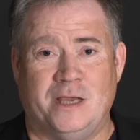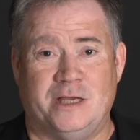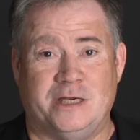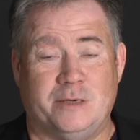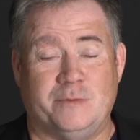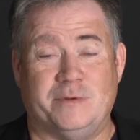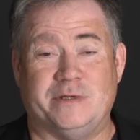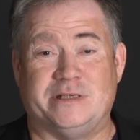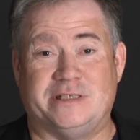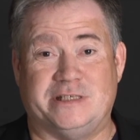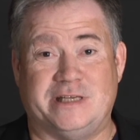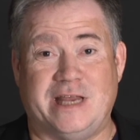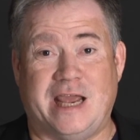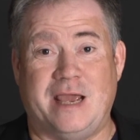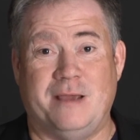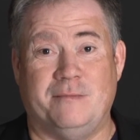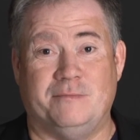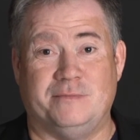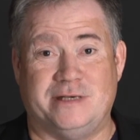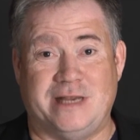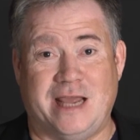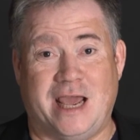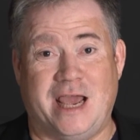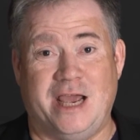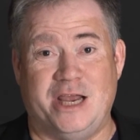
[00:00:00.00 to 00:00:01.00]
She would say, what Sam
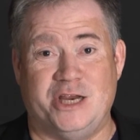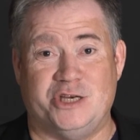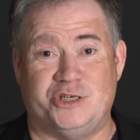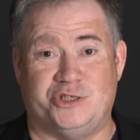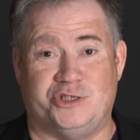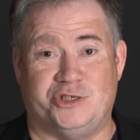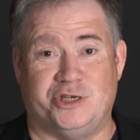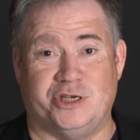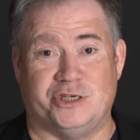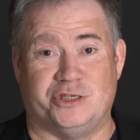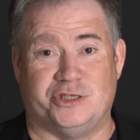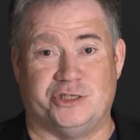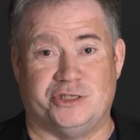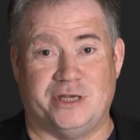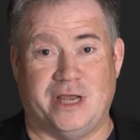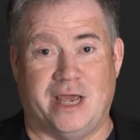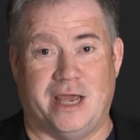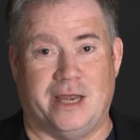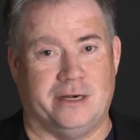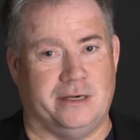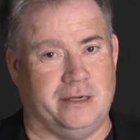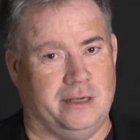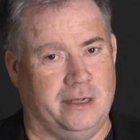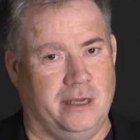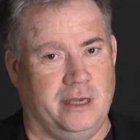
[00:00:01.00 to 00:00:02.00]
Dash just
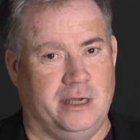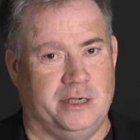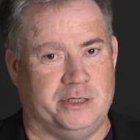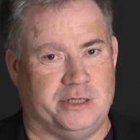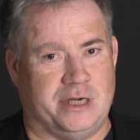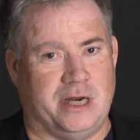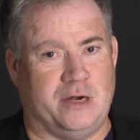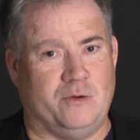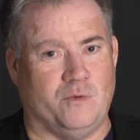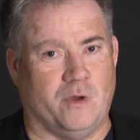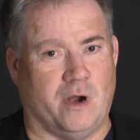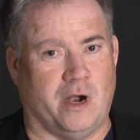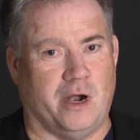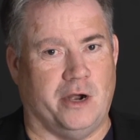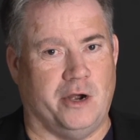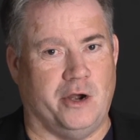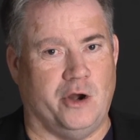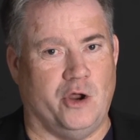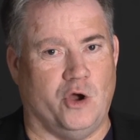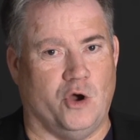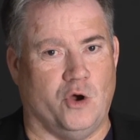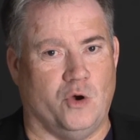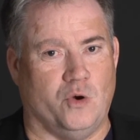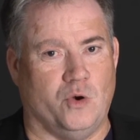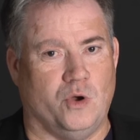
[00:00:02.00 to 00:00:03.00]
said? She'd want to
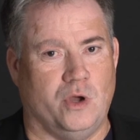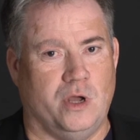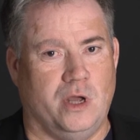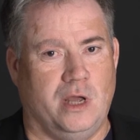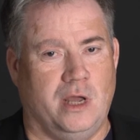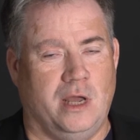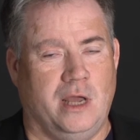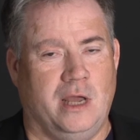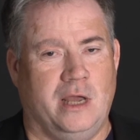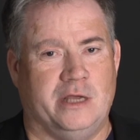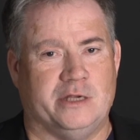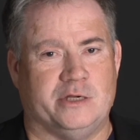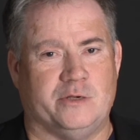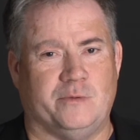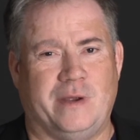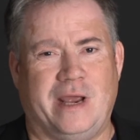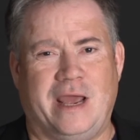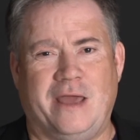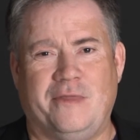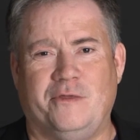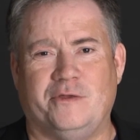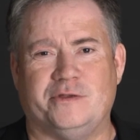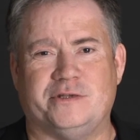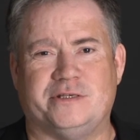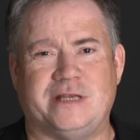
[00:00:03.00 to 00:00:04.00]
know. So we
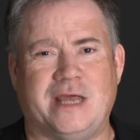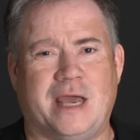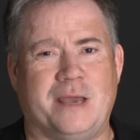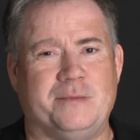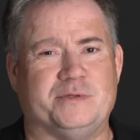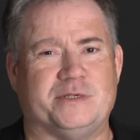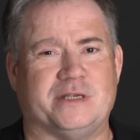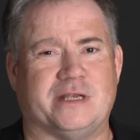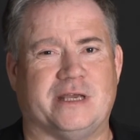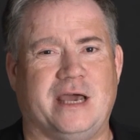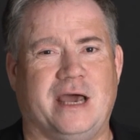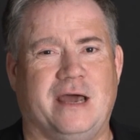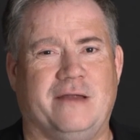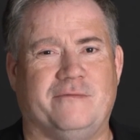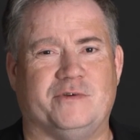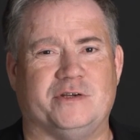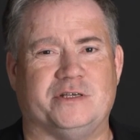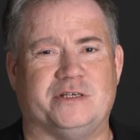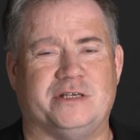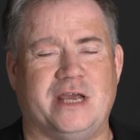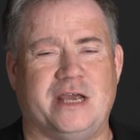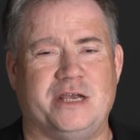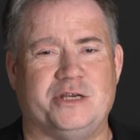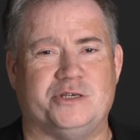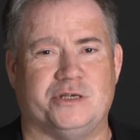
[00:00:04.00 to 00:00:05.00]
had those types of
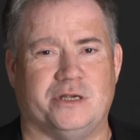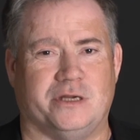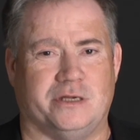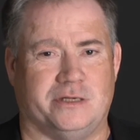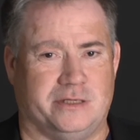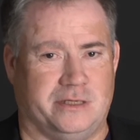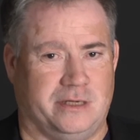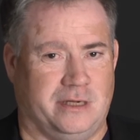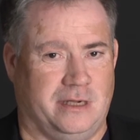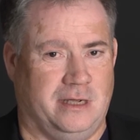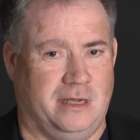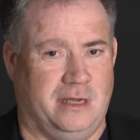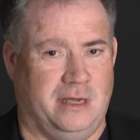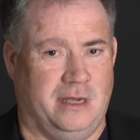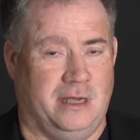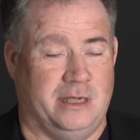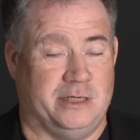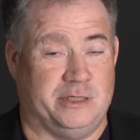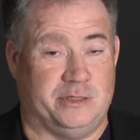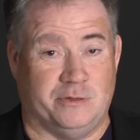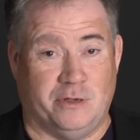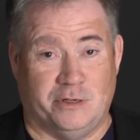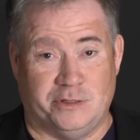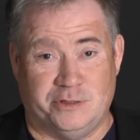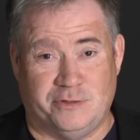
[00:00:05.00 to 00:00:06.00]
conversations.
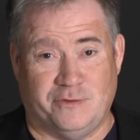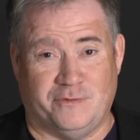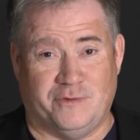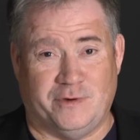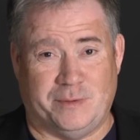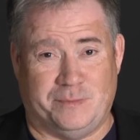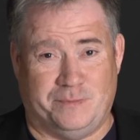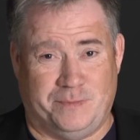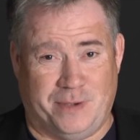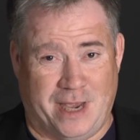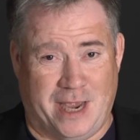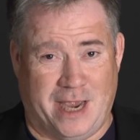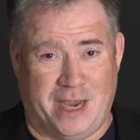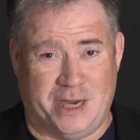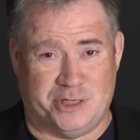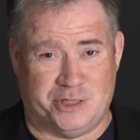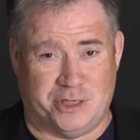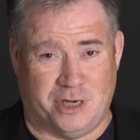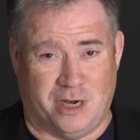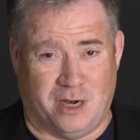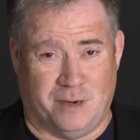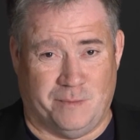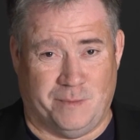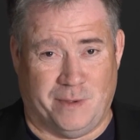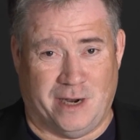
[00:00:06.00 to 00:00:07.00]
She's also very
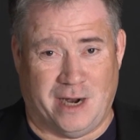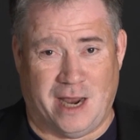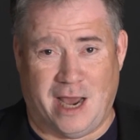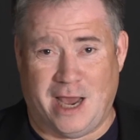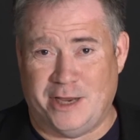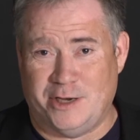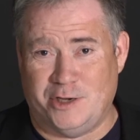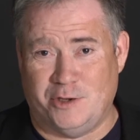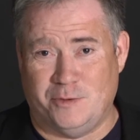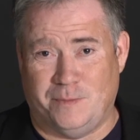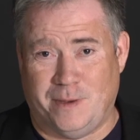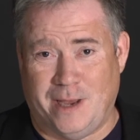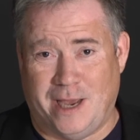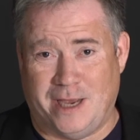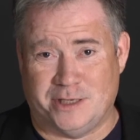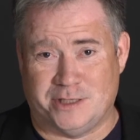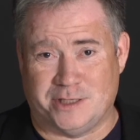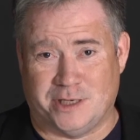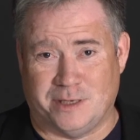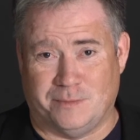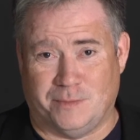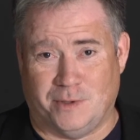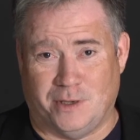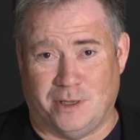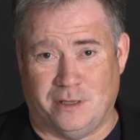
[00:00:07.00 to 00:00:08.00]
passionate about IU
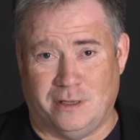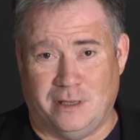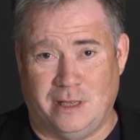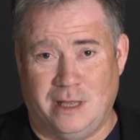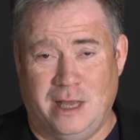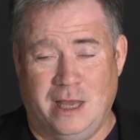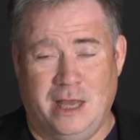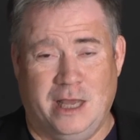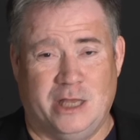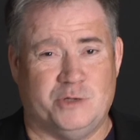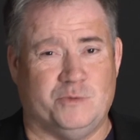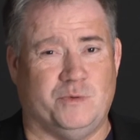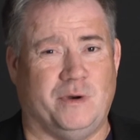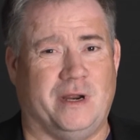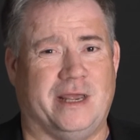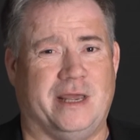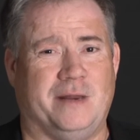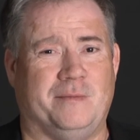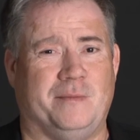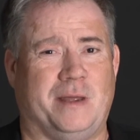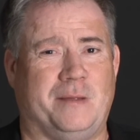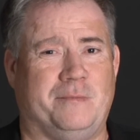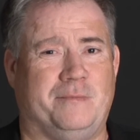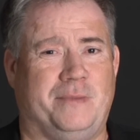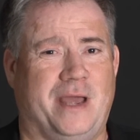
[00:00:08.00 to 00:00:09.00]
basketball. That's where I get
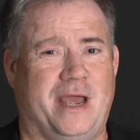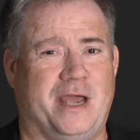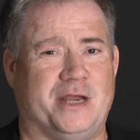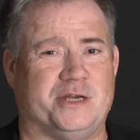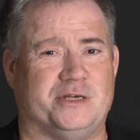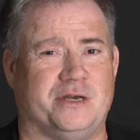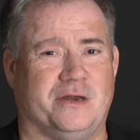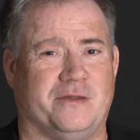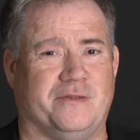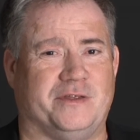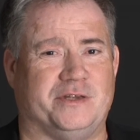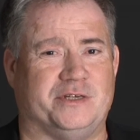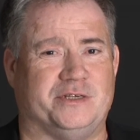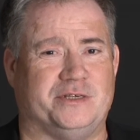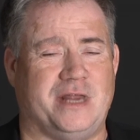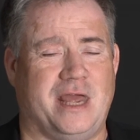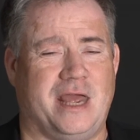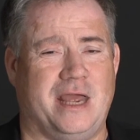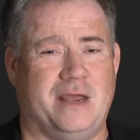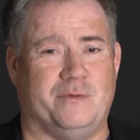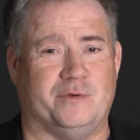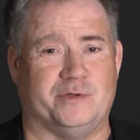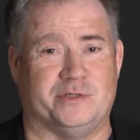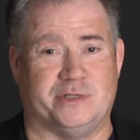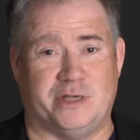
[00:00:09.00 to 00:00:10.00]
my passion to this
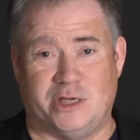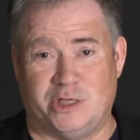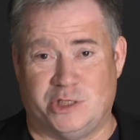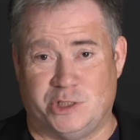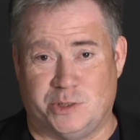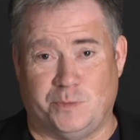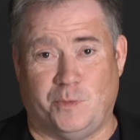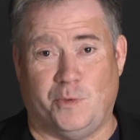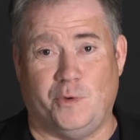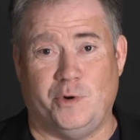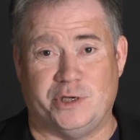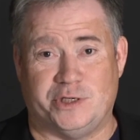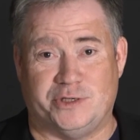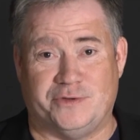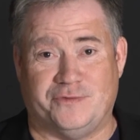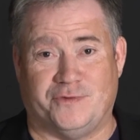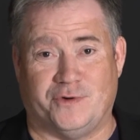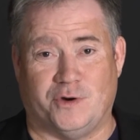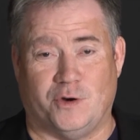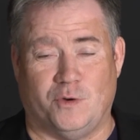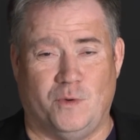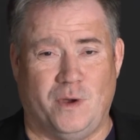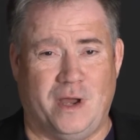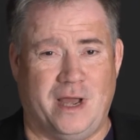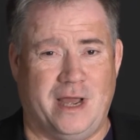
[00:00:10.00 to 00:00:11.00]
day. I was in sports
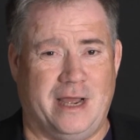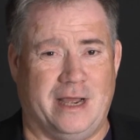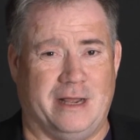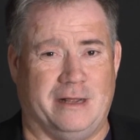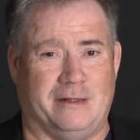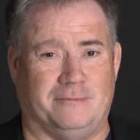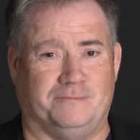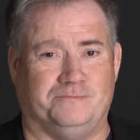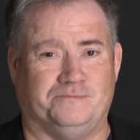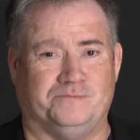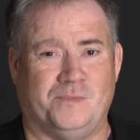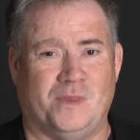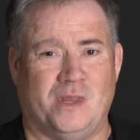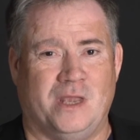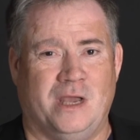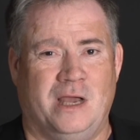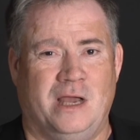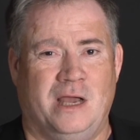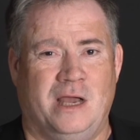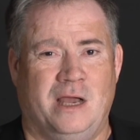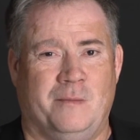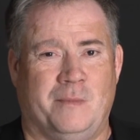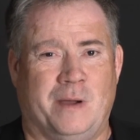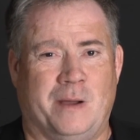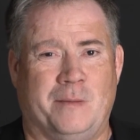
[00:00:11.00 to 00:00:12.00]
for a while.
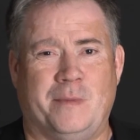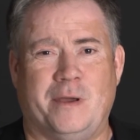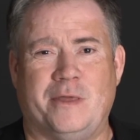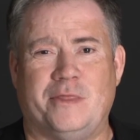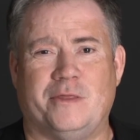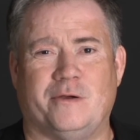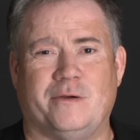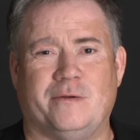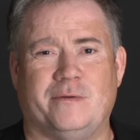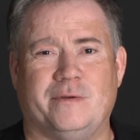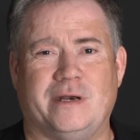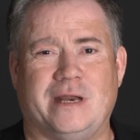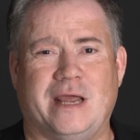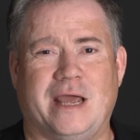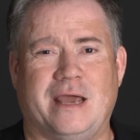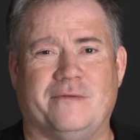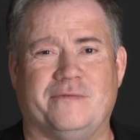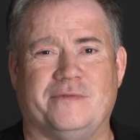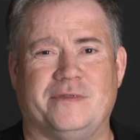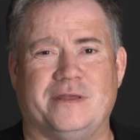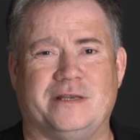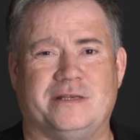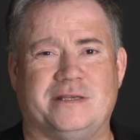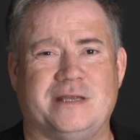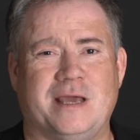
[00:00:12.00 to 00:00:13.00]
My mother would
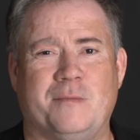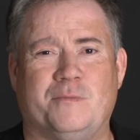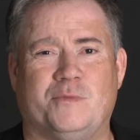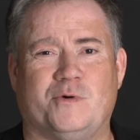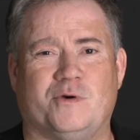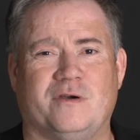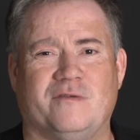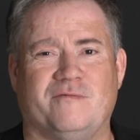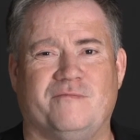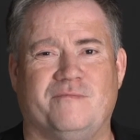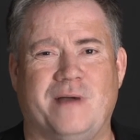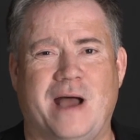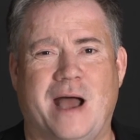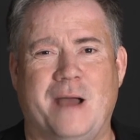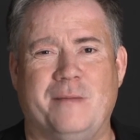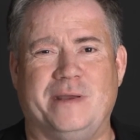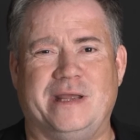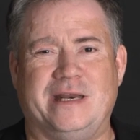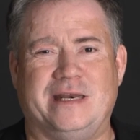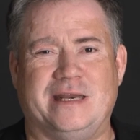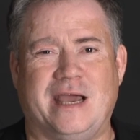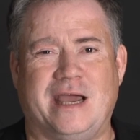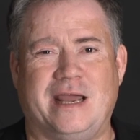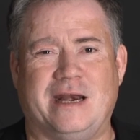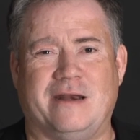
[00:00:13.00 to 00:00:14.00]
have the temper of
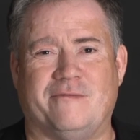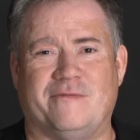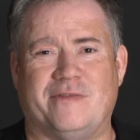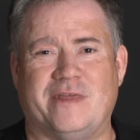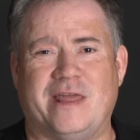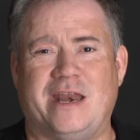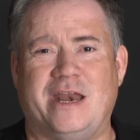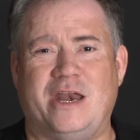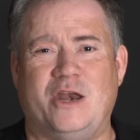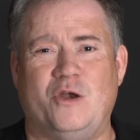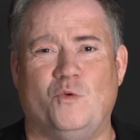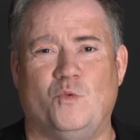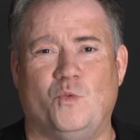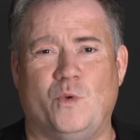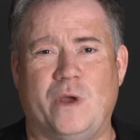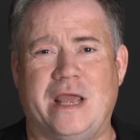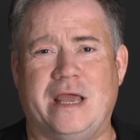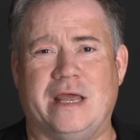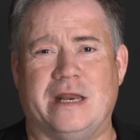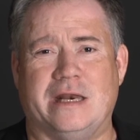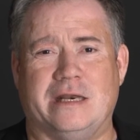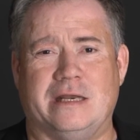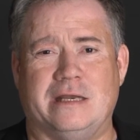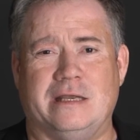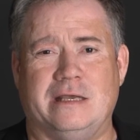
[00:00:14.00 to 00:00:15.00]
Bobby Knight if they didn't
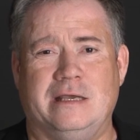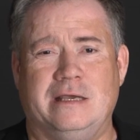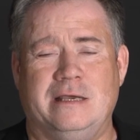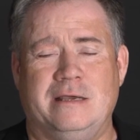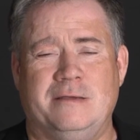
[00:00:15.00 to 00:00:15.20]
win.